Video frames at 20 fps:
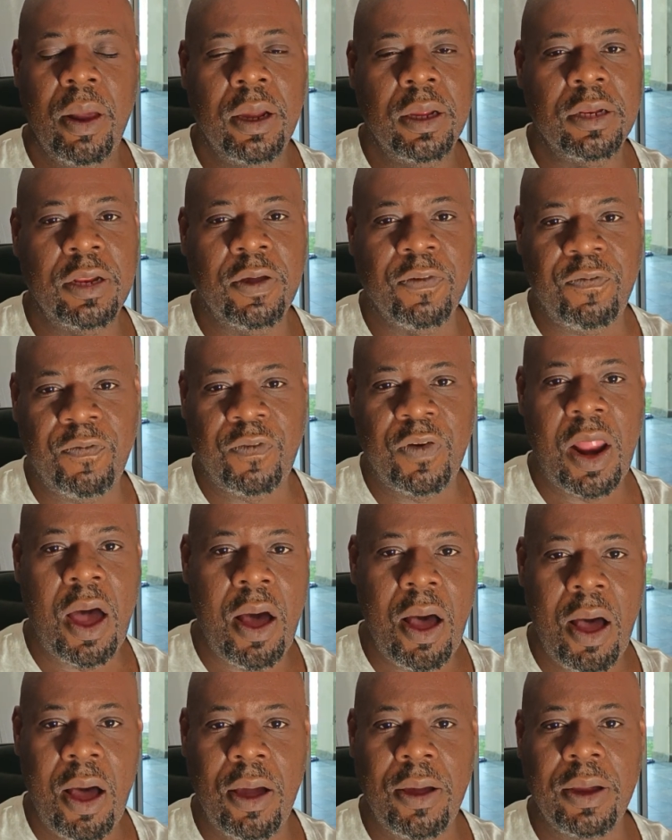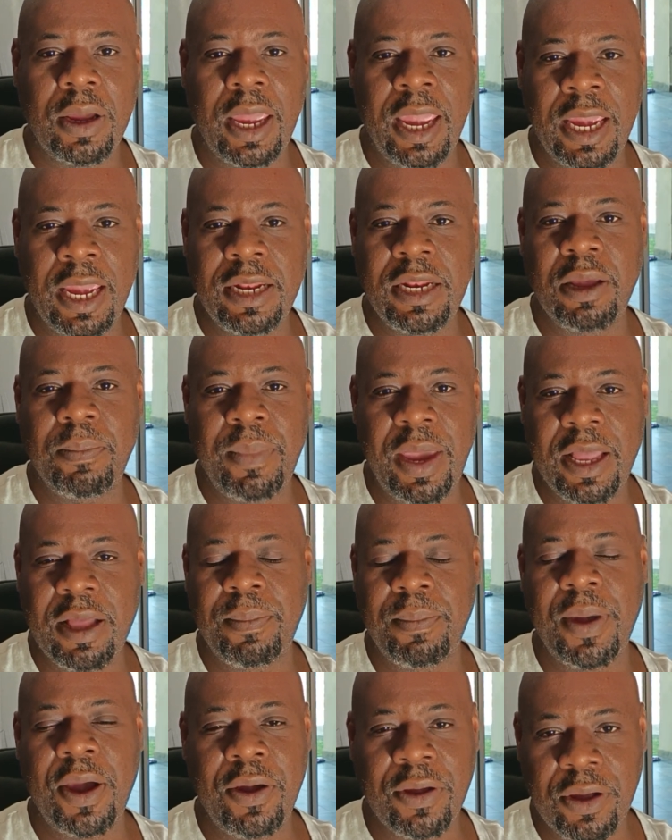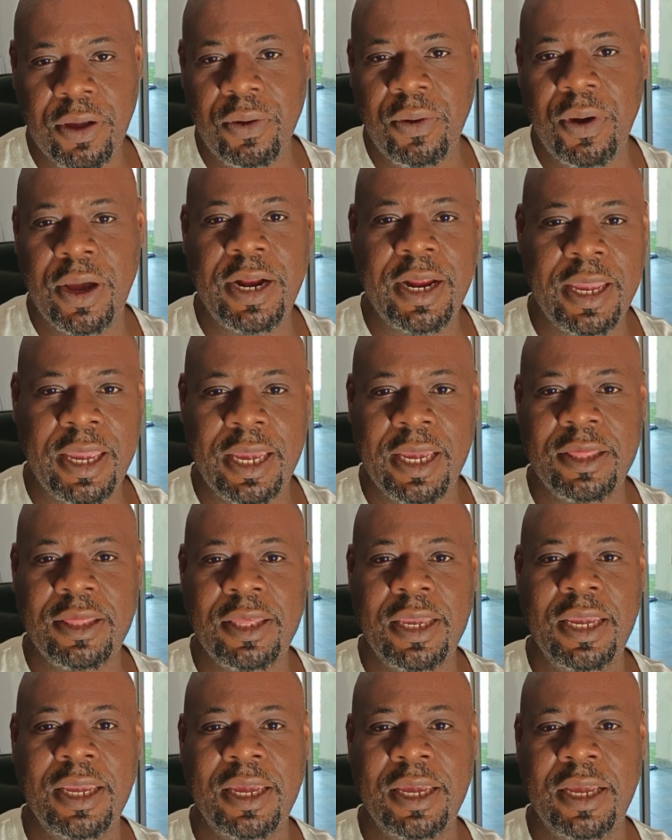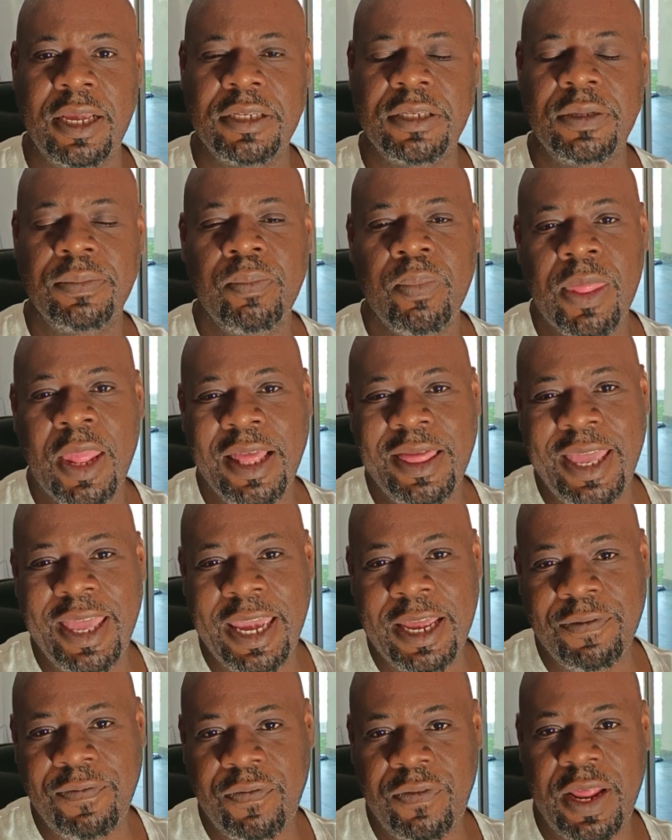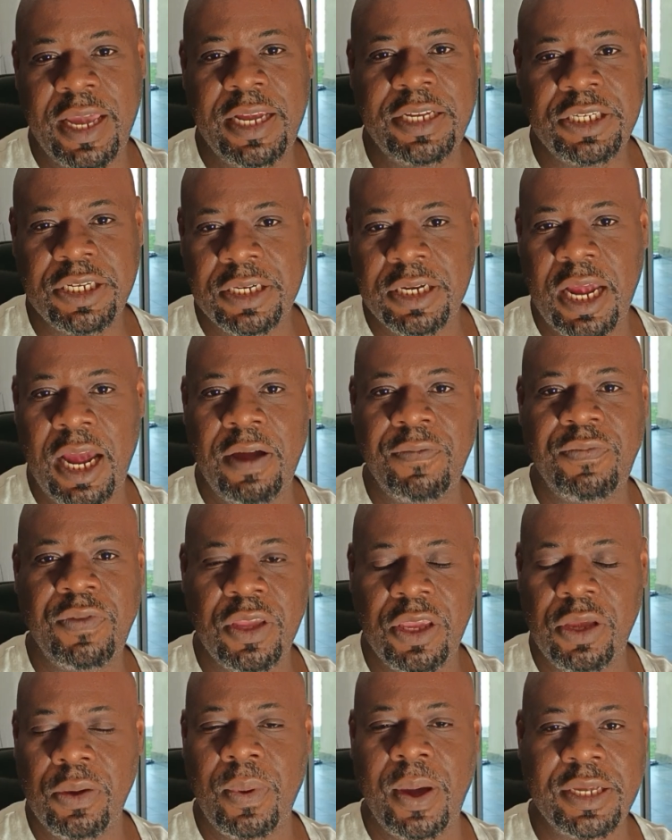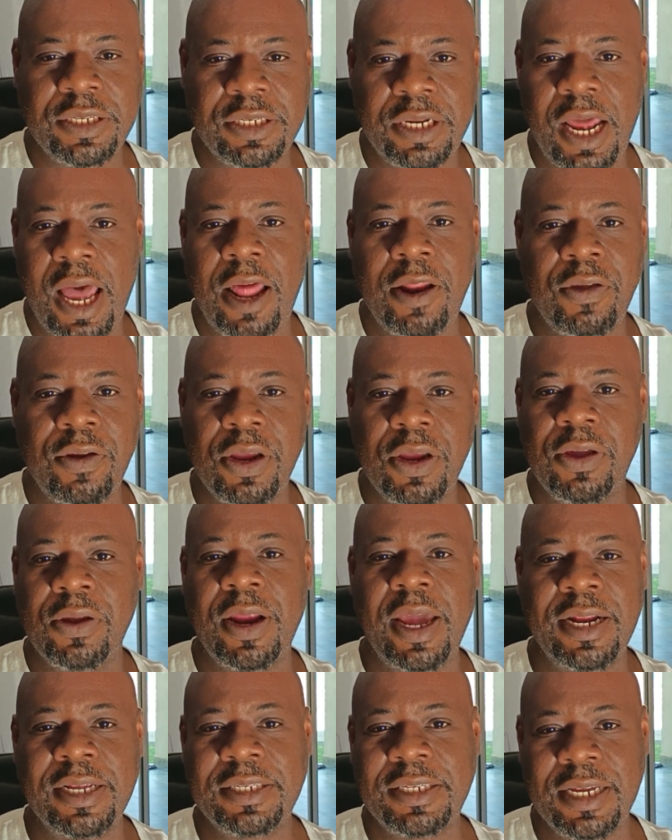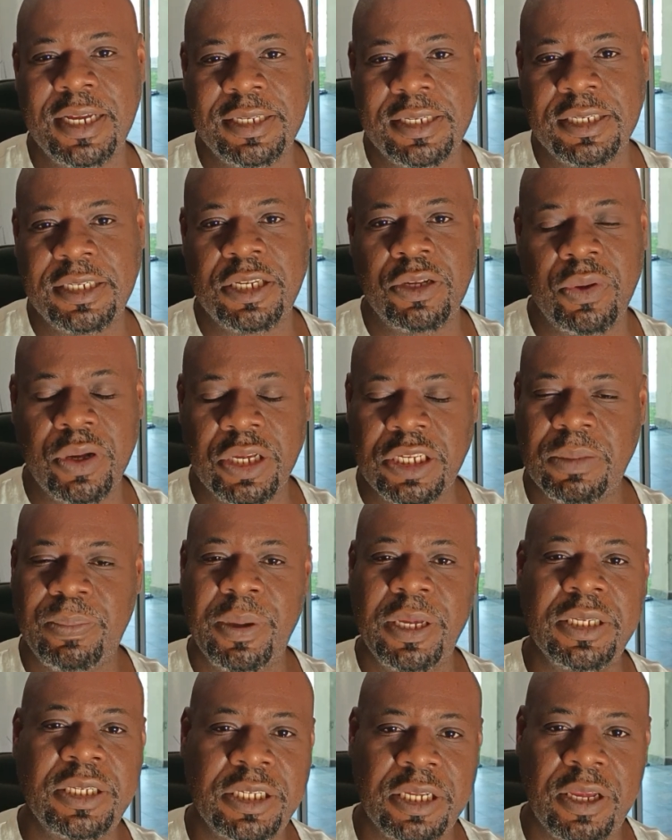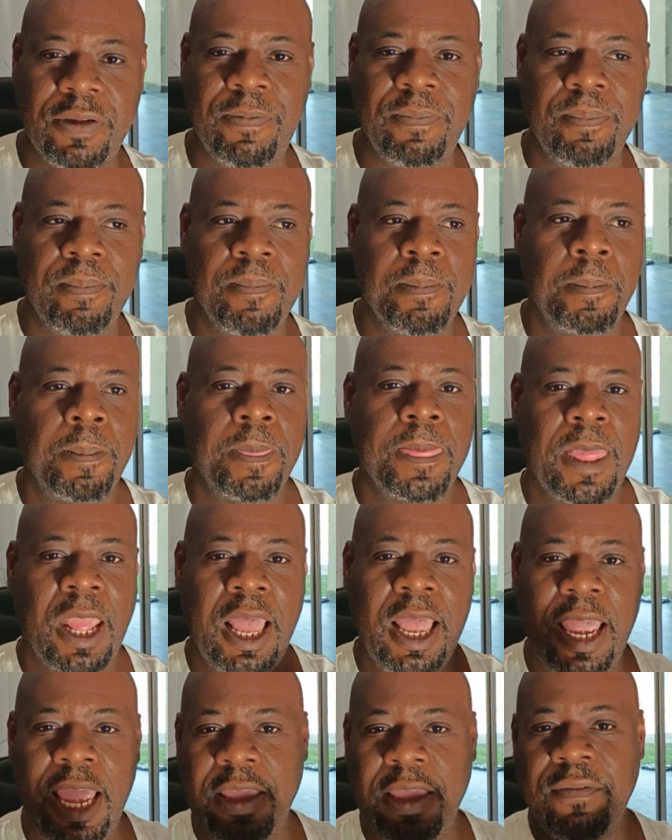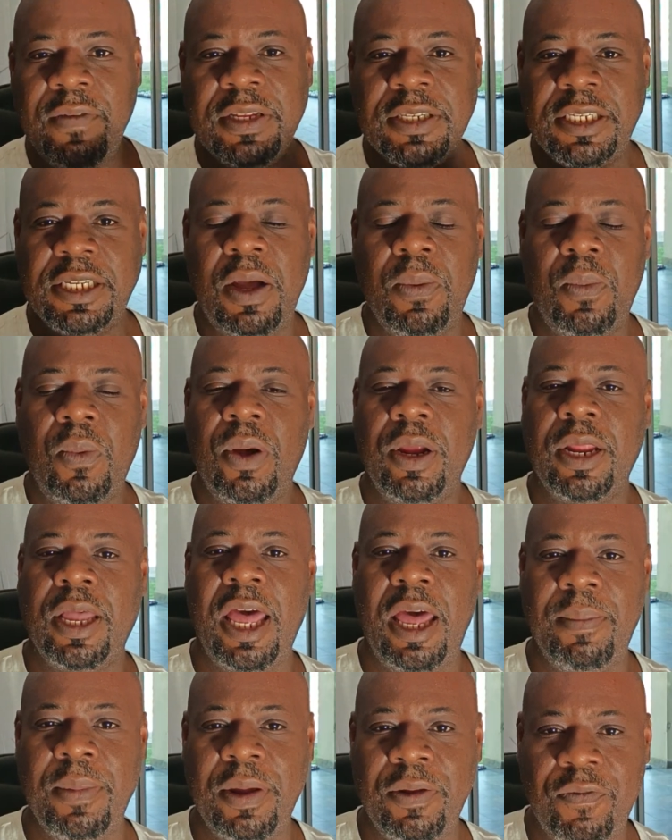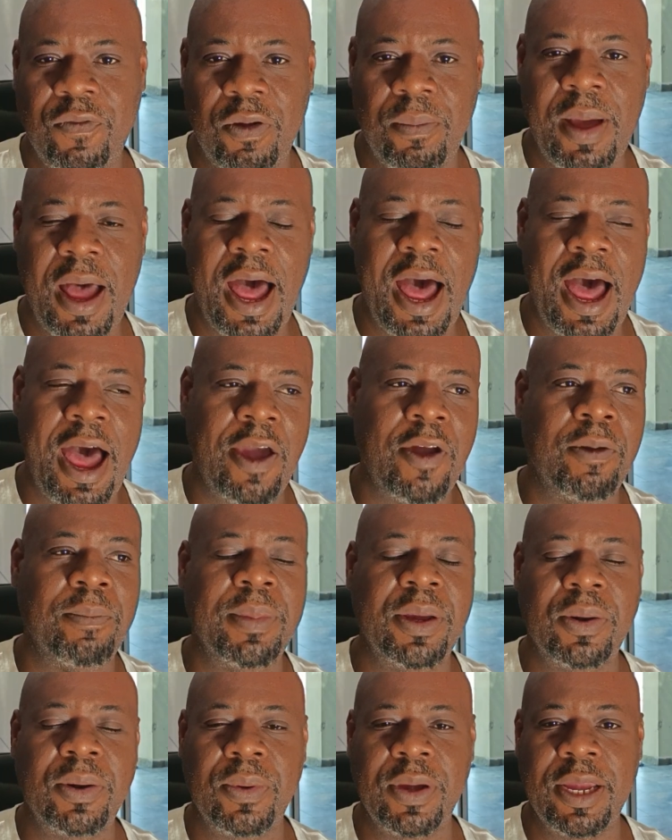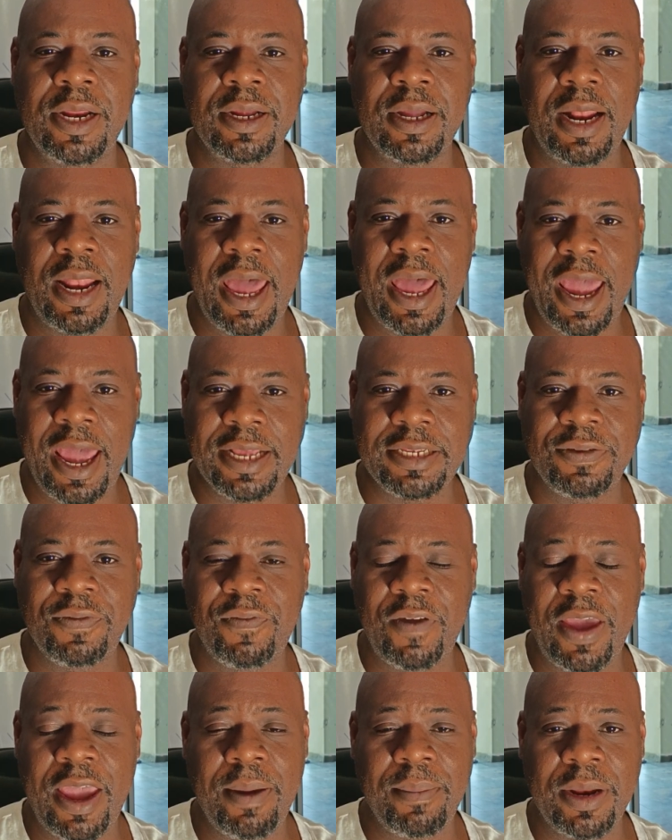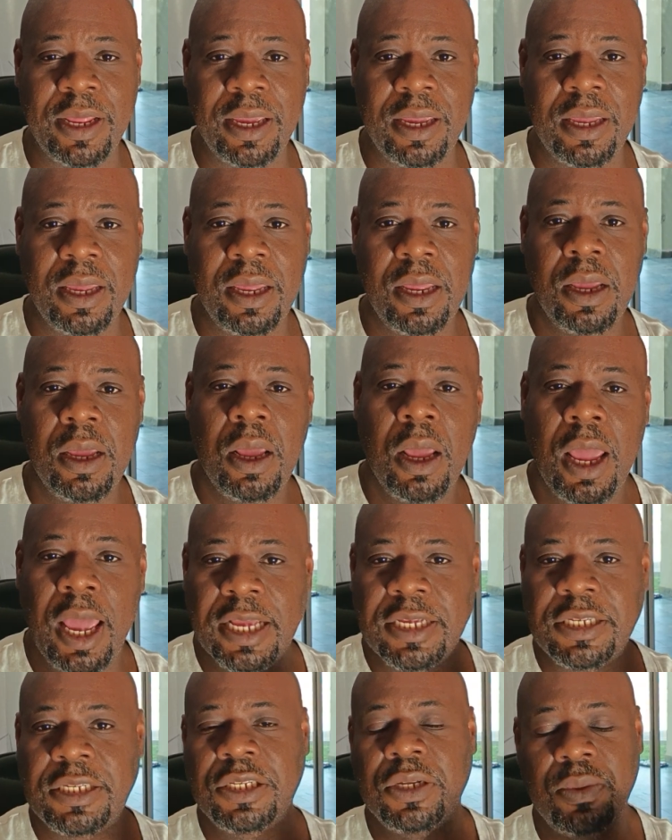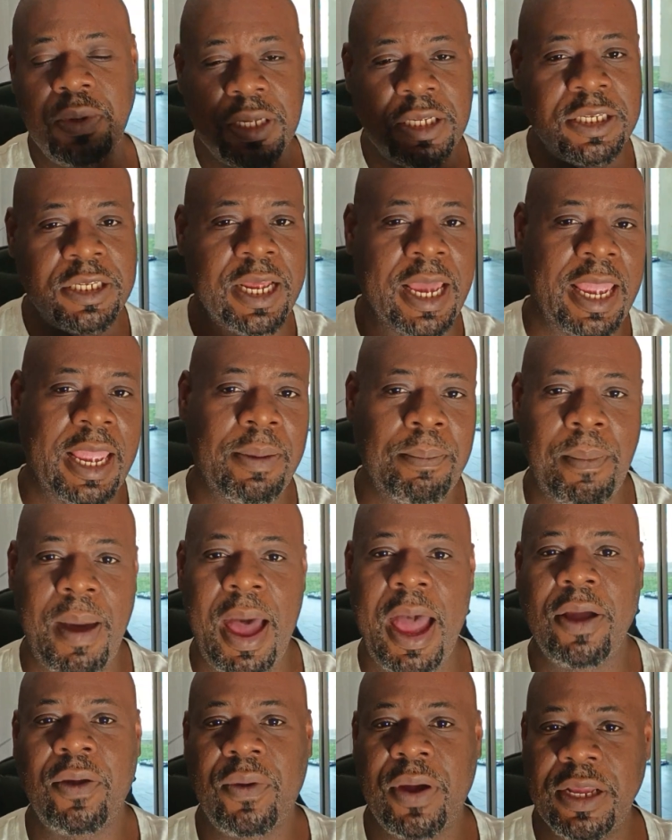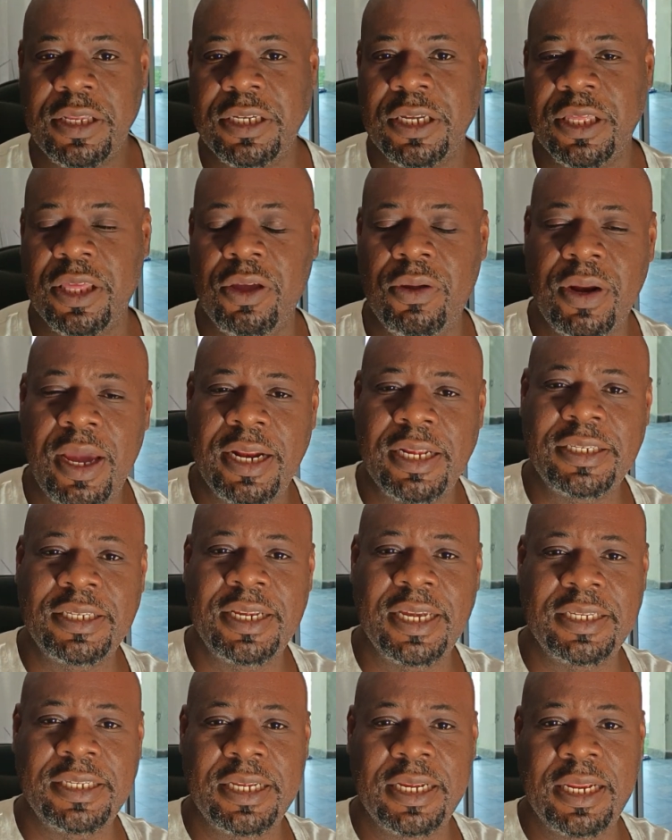The flaw in the Make America Great Again thing is the inflation of the US dollar in the United States is so expensive. Even someone coming from a higher middle income class family, as soon as they migrate to the United States to